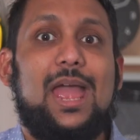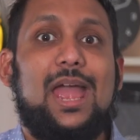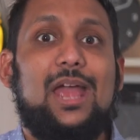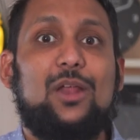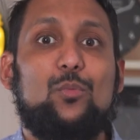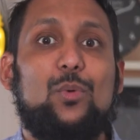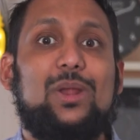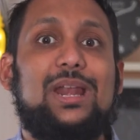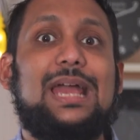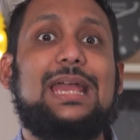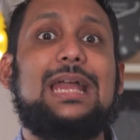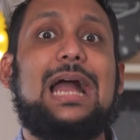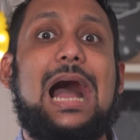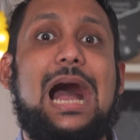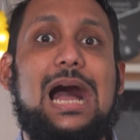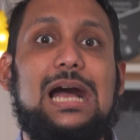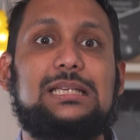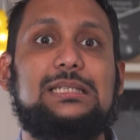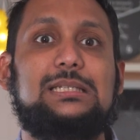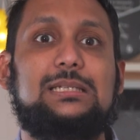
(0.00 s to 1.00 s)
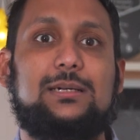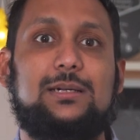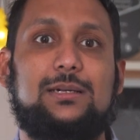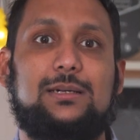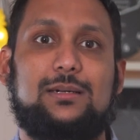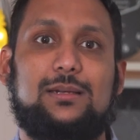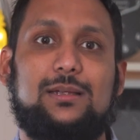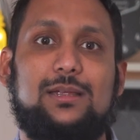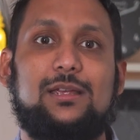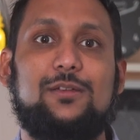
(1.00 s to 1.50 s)
And when I asked
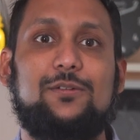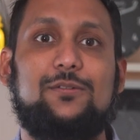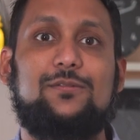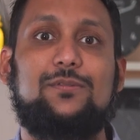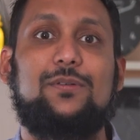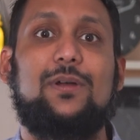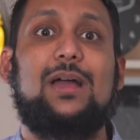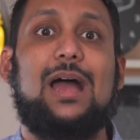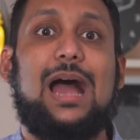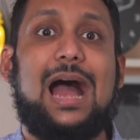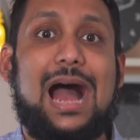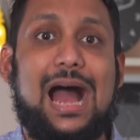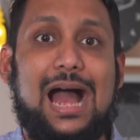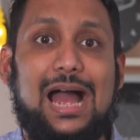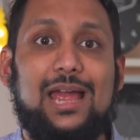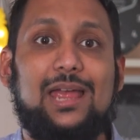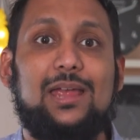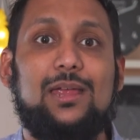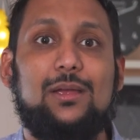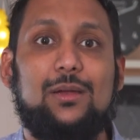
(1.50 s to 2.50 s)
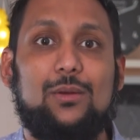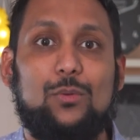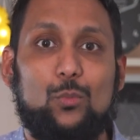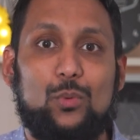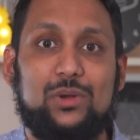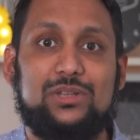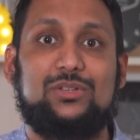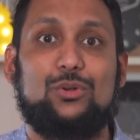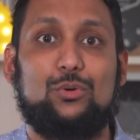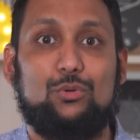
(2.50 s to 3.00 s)
her if I
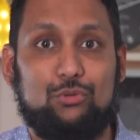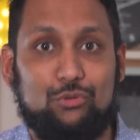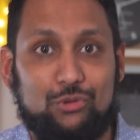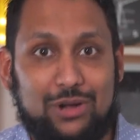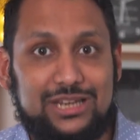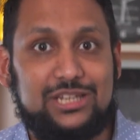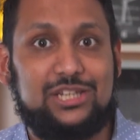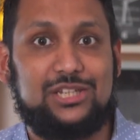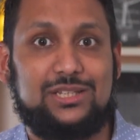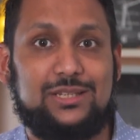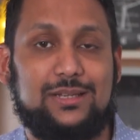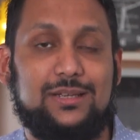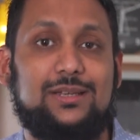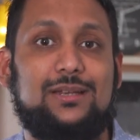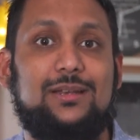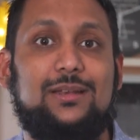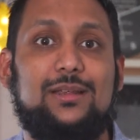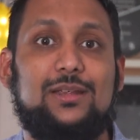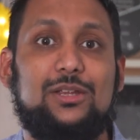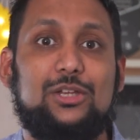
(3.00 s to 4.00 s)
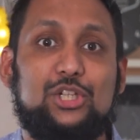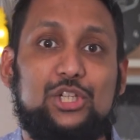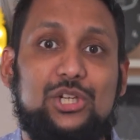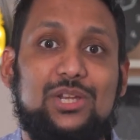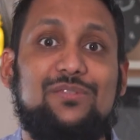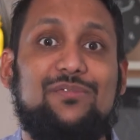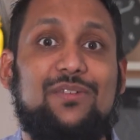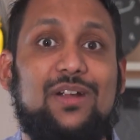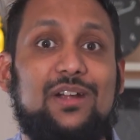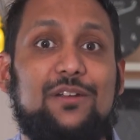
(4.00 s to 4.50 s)
was registered,
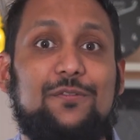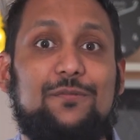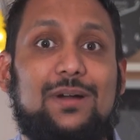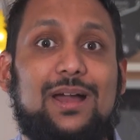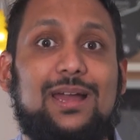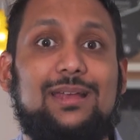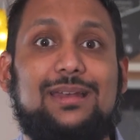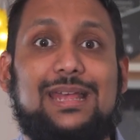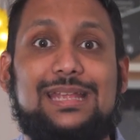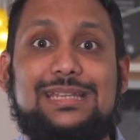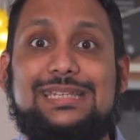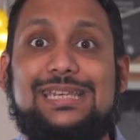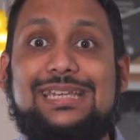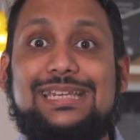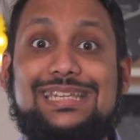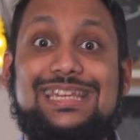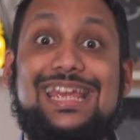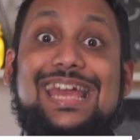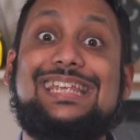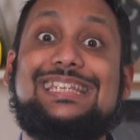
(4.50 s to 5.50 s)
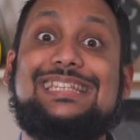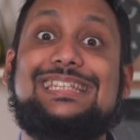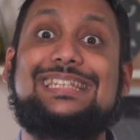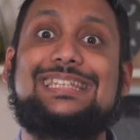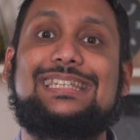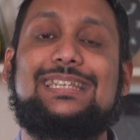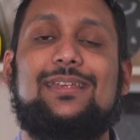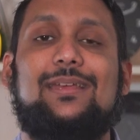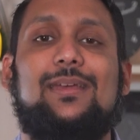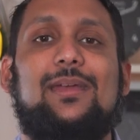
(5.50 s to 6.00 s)
she verified and said yes.
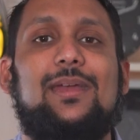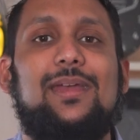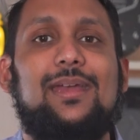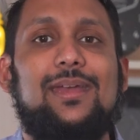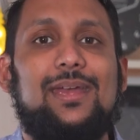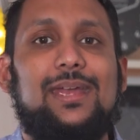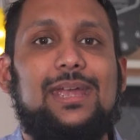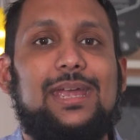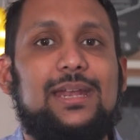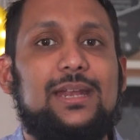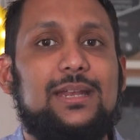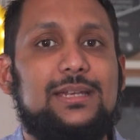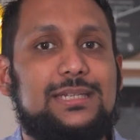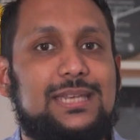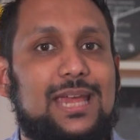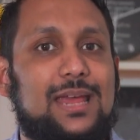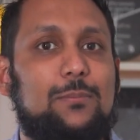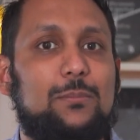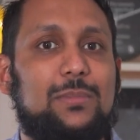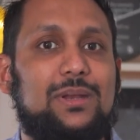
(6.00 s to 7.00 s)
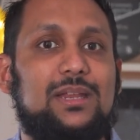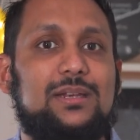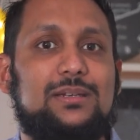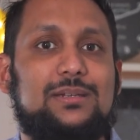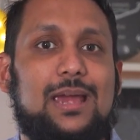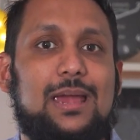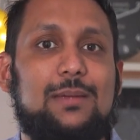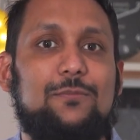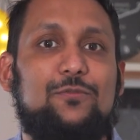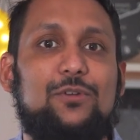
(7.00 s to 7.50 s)
In a 10-minute
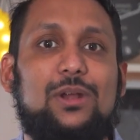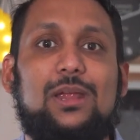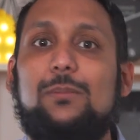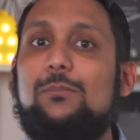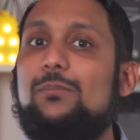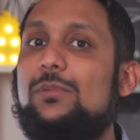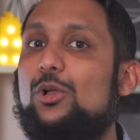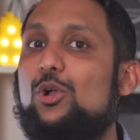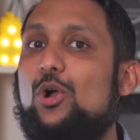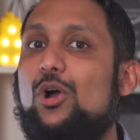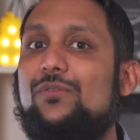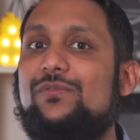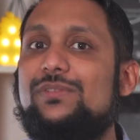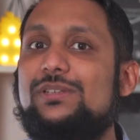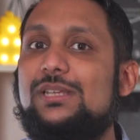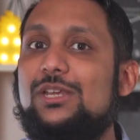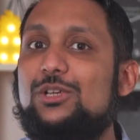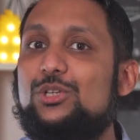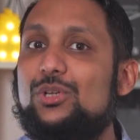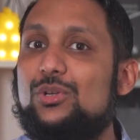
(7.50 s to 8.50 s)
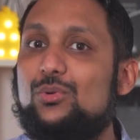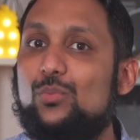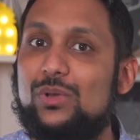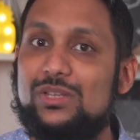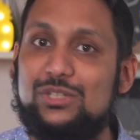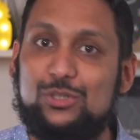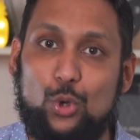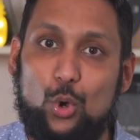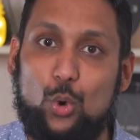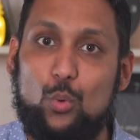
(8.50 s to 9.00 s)
time frame, the conversation
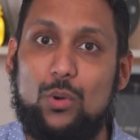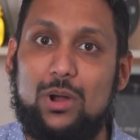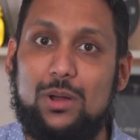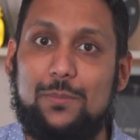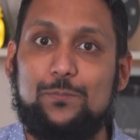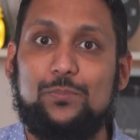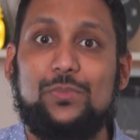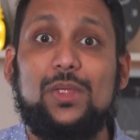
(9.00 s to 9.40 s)
was over.